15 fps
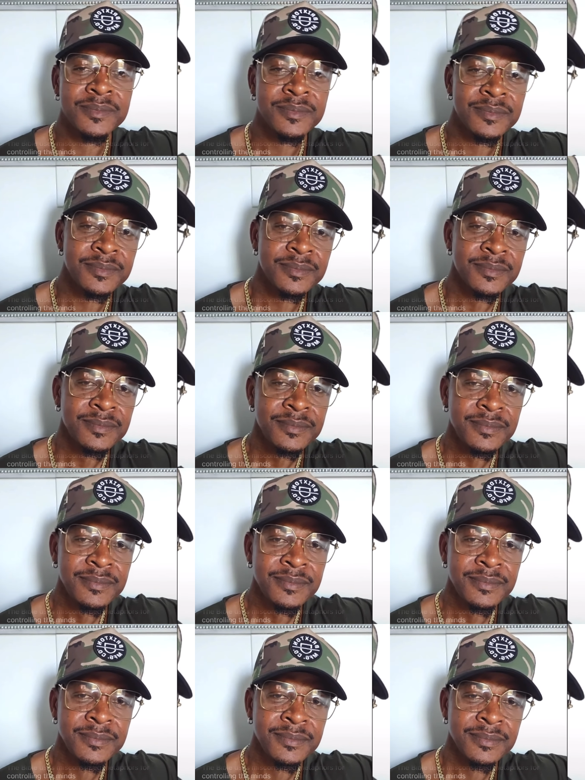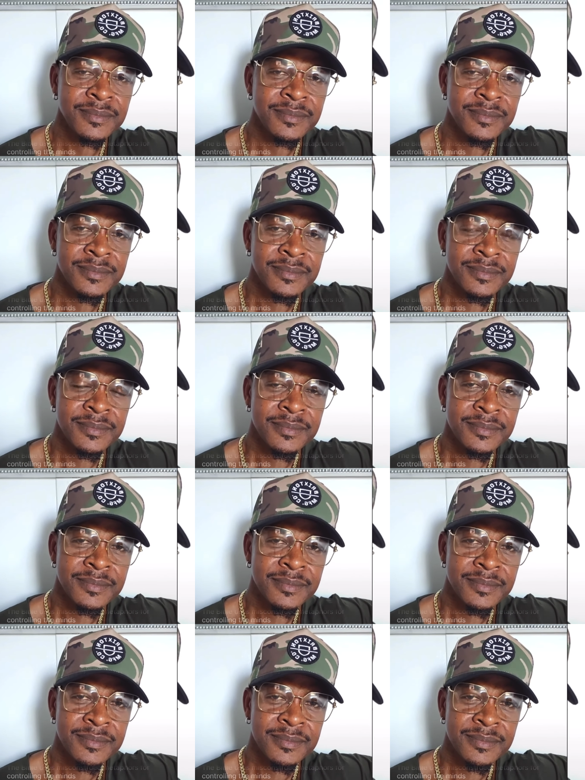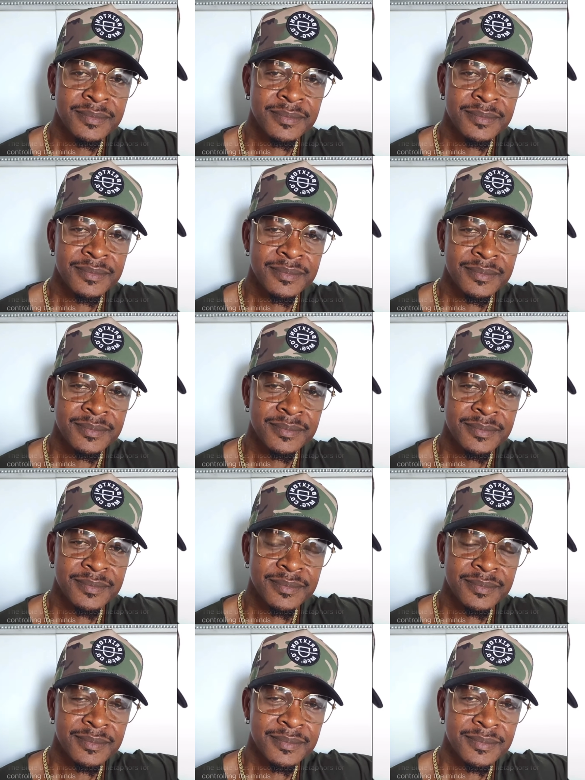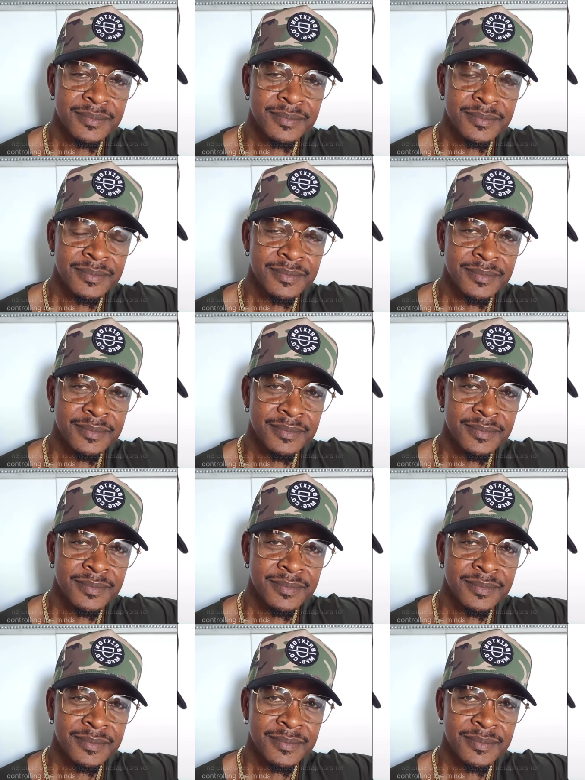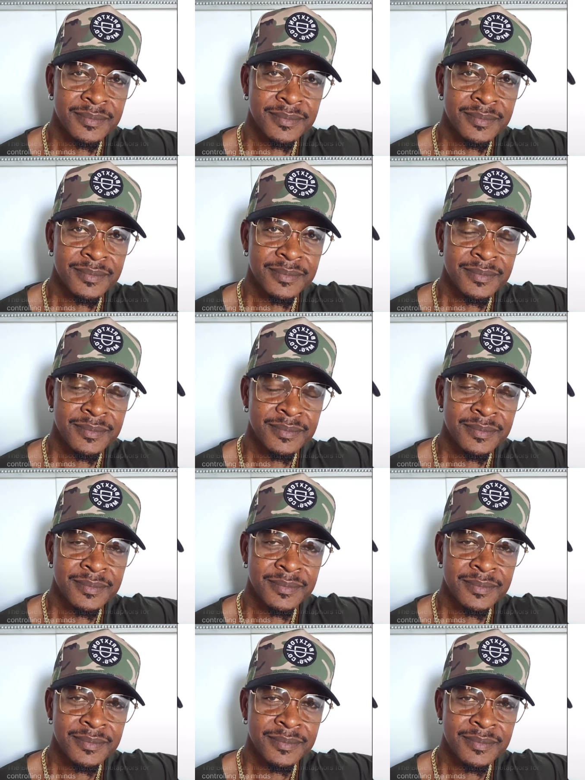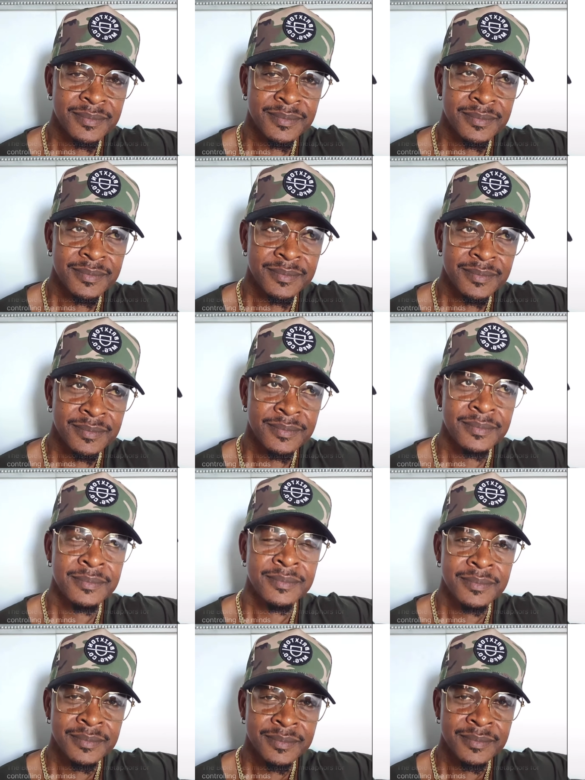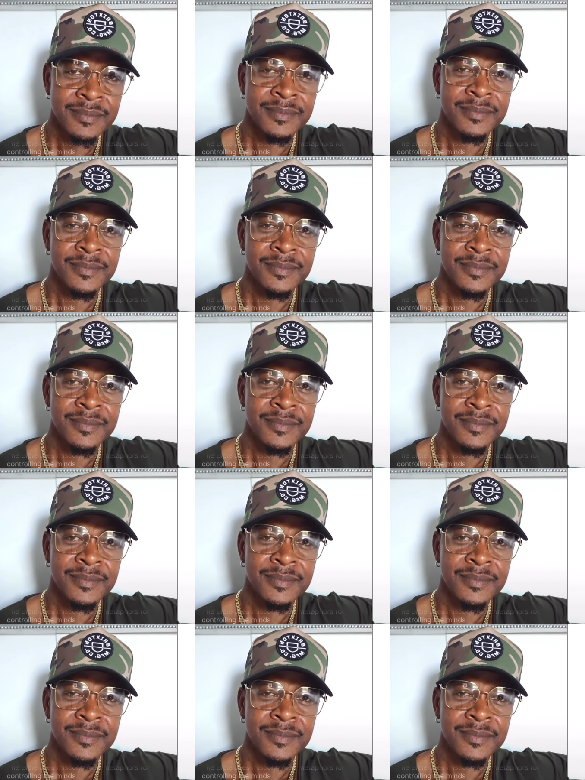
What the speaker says: (no one is talking)